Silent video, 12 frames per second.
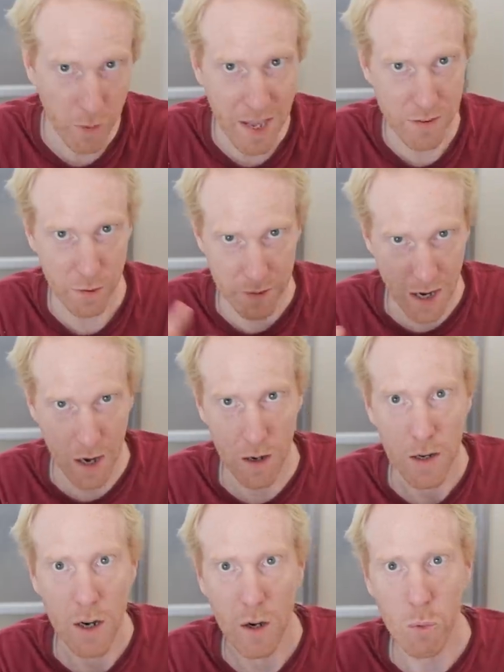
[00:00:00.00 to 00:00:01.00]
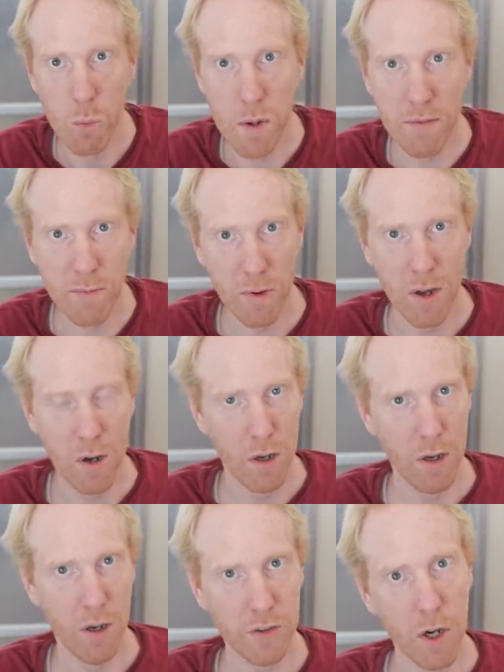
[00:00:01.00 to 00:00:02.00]
Okay, so now we've
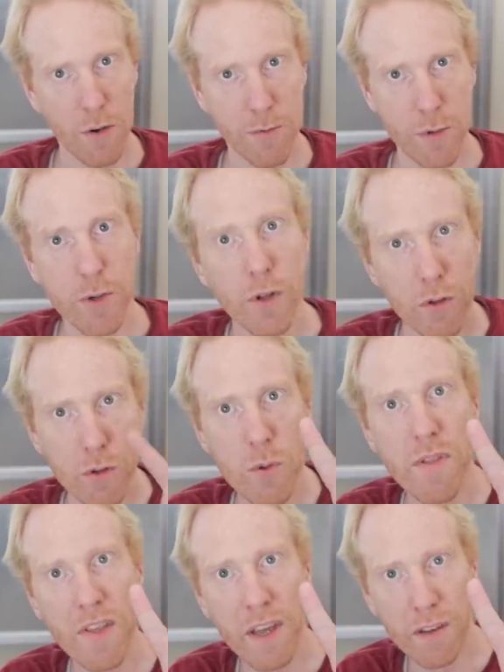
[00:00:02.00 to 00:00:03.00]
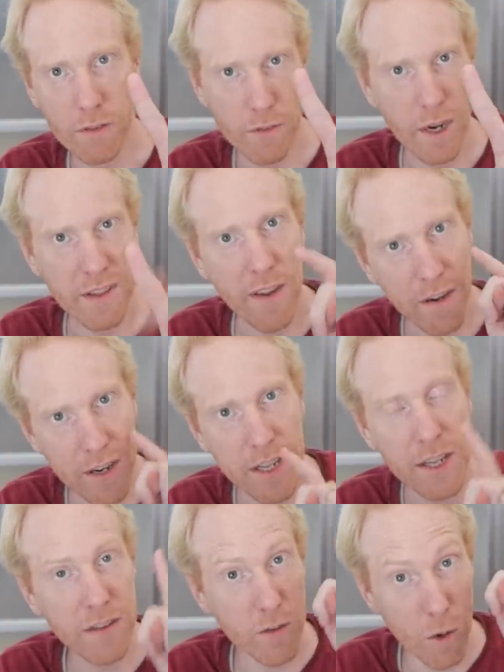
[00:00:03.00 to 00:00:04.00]
uncovered two things, right? There
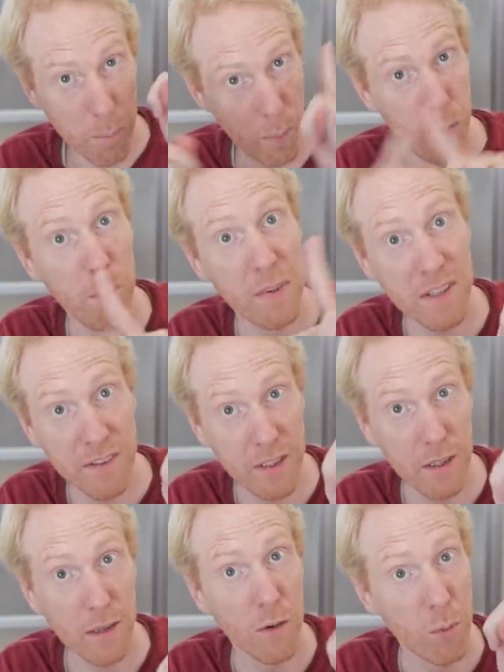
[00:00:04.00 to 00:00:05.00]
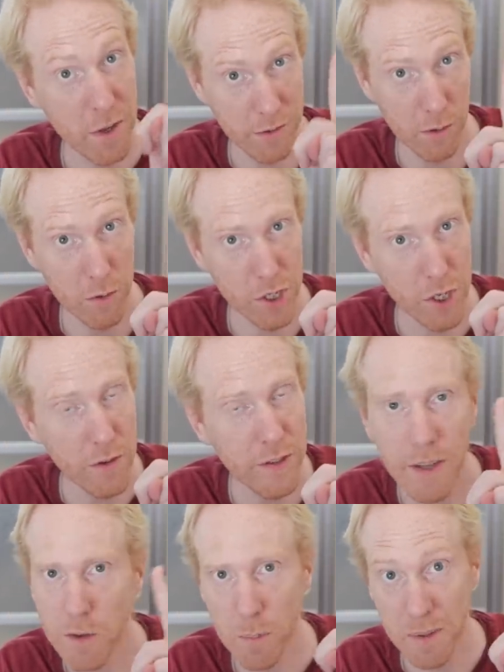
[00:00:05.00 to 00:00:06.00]
is your per pixel resolution
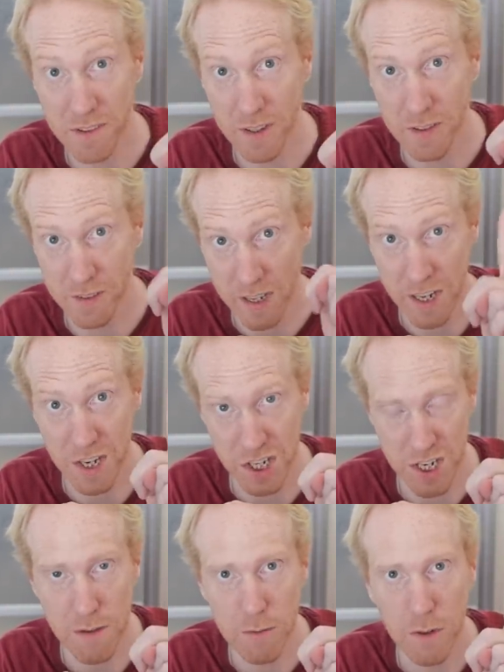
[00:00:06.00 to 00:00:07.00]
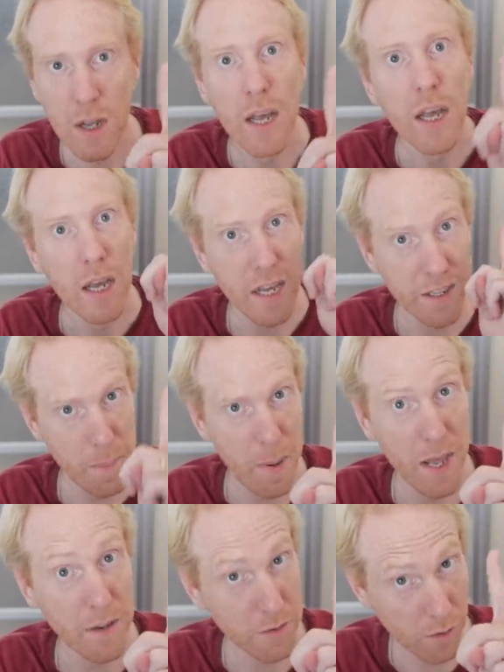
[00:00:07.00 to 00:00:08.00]
that your pixels can achieve. It
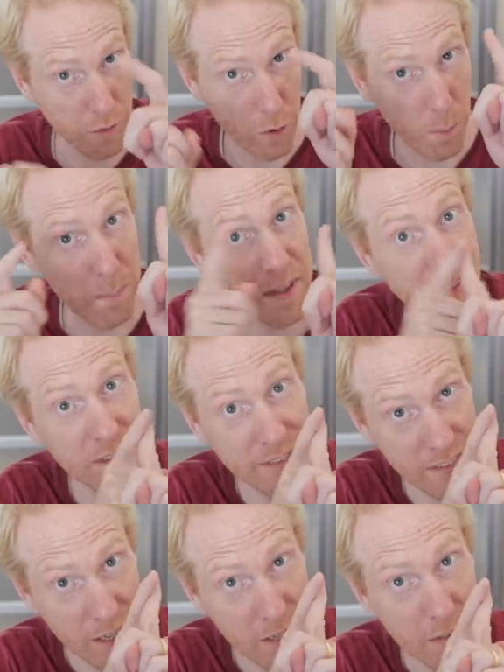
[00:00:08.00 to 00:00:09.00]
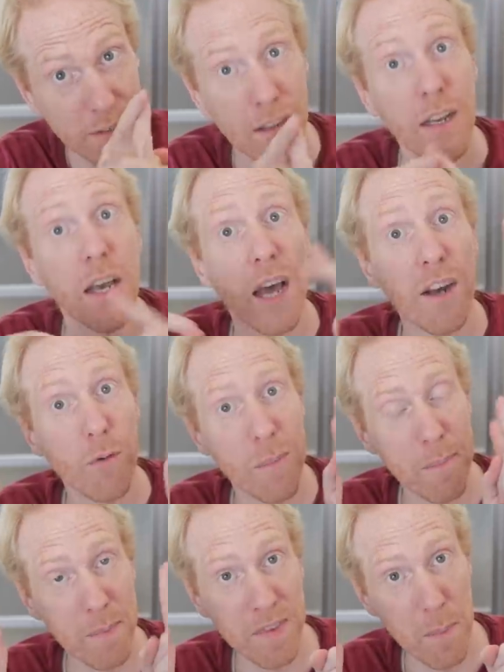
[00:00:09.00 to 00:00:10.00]
depends on your pixel size
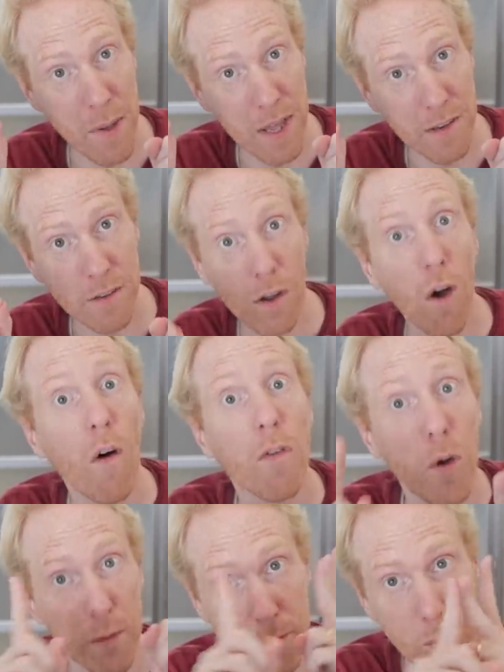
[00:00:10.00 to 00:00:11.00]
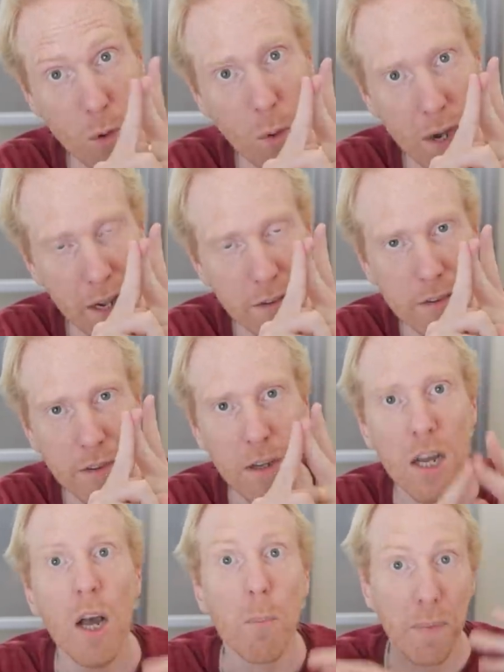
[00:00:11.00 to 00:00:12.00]
and depends on your focal lengths.
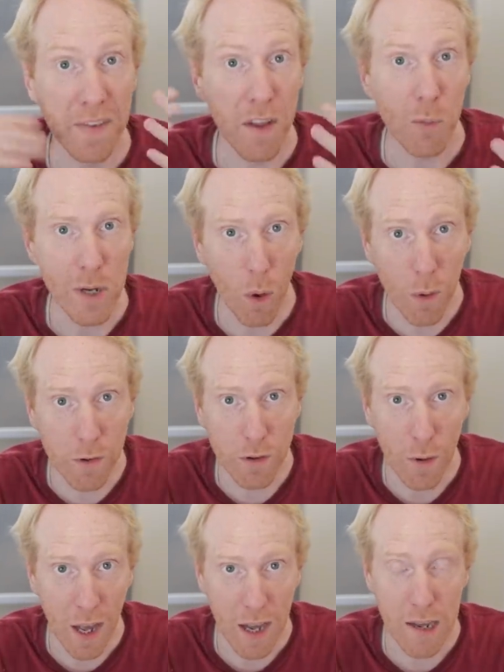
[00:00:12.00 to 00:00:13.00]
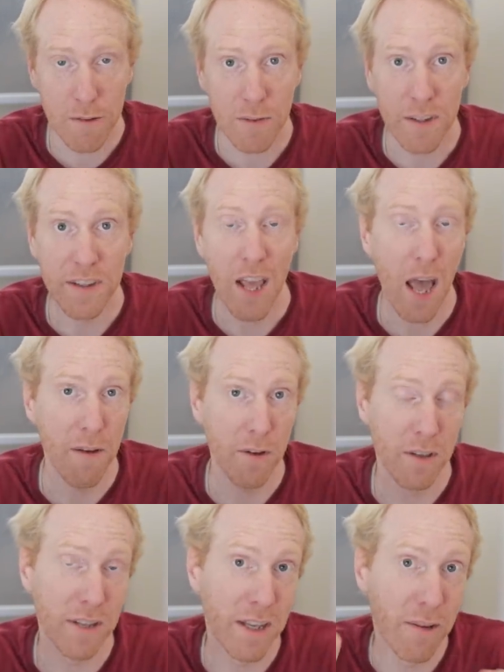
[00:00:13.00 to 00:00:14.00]
But then we also have
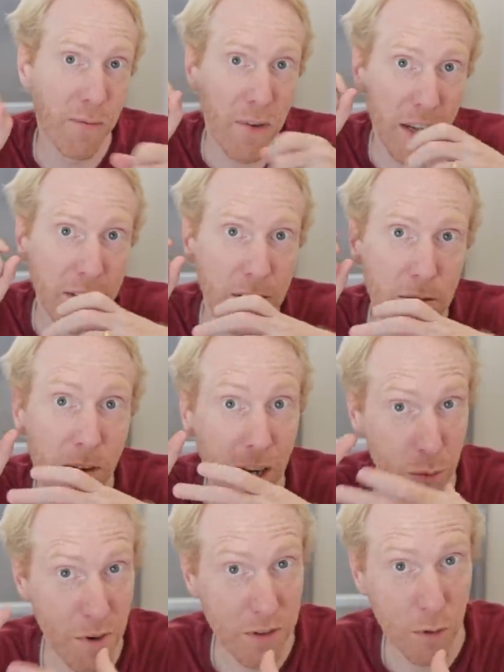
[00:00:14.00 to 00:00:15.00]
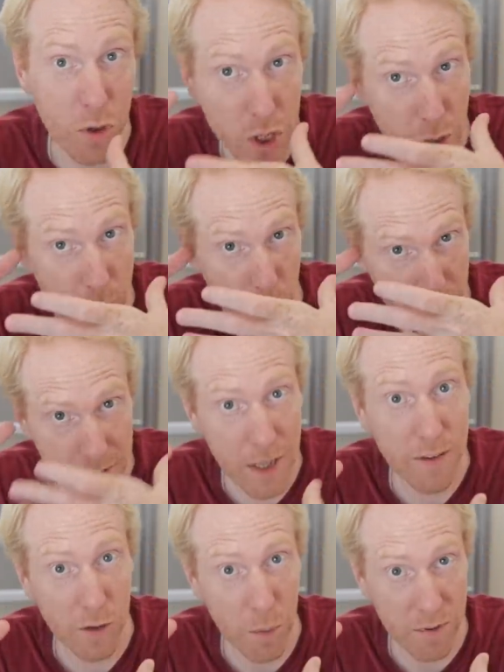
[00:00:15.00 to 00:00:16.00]
the effective like resolution of your
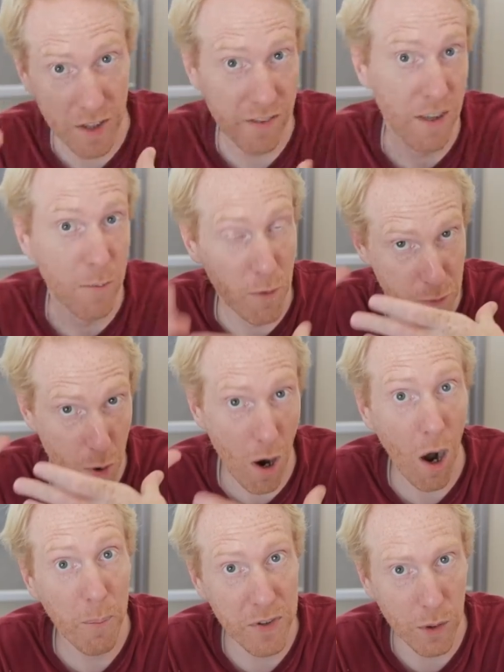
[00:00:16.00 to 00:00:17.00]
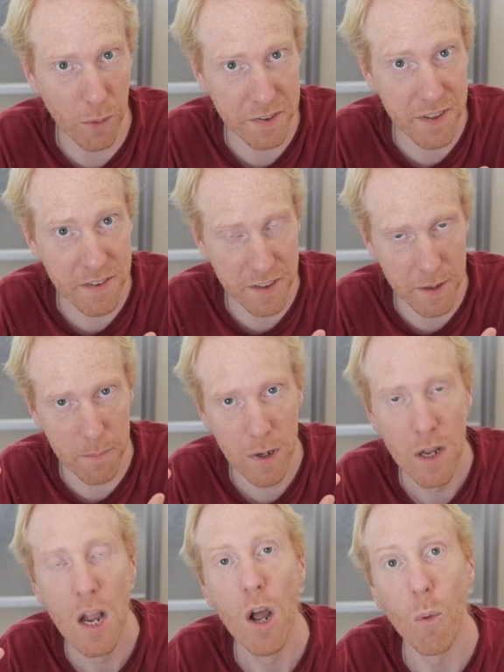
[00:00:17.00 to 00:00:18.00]
telescope system, of your optical
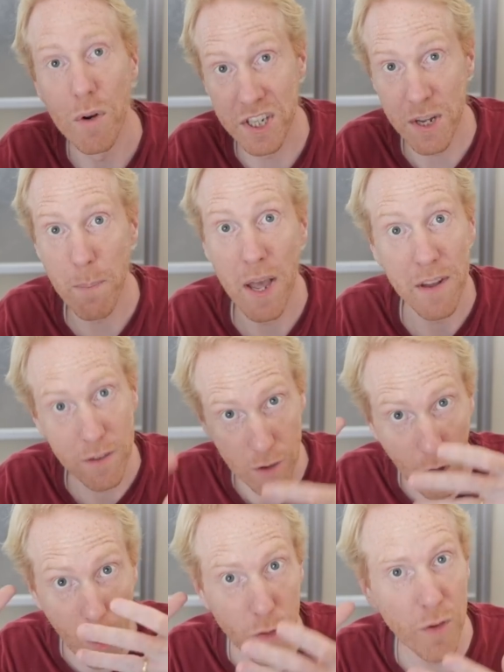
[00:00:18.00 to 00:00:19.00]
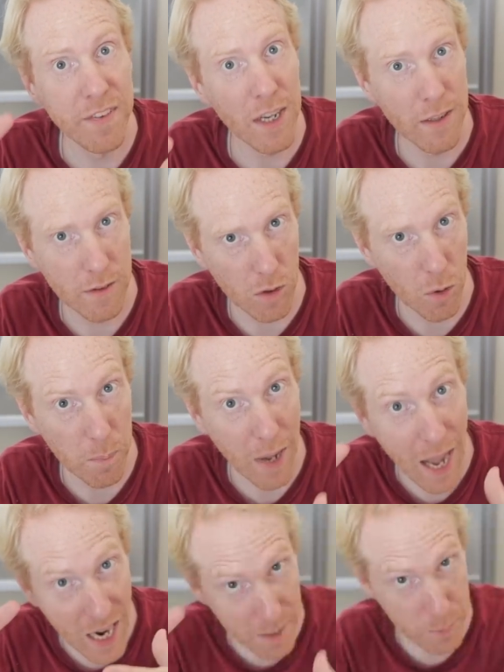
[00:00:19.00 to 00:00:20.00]
system, which depends on the telescope
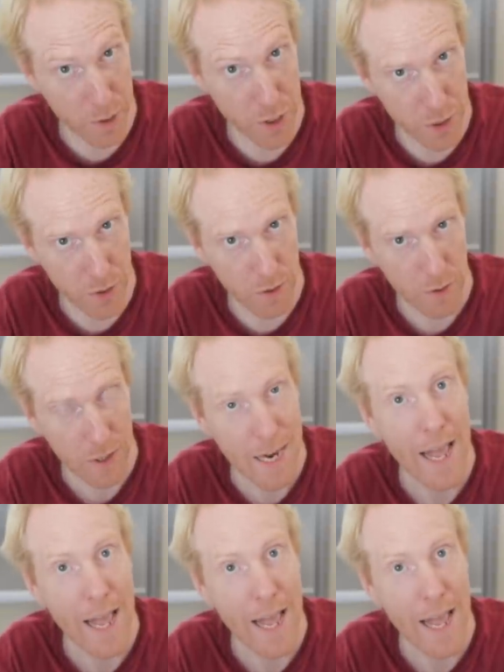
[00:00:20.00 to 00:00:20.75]
aperture